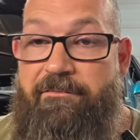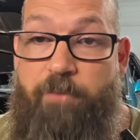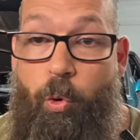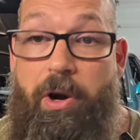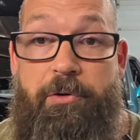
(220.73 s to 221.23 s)

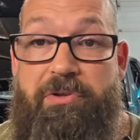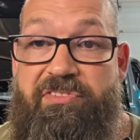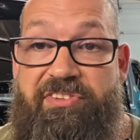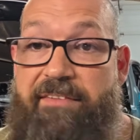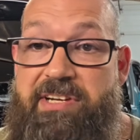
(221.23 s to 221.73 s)

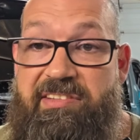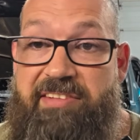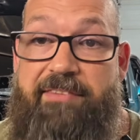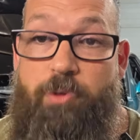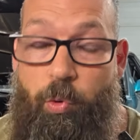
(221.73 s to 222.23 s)

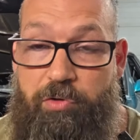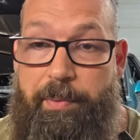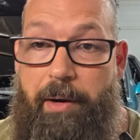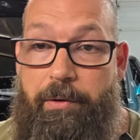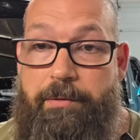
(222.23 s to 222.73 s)
477
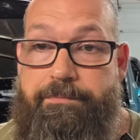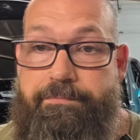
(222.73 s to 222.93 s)
horsepower.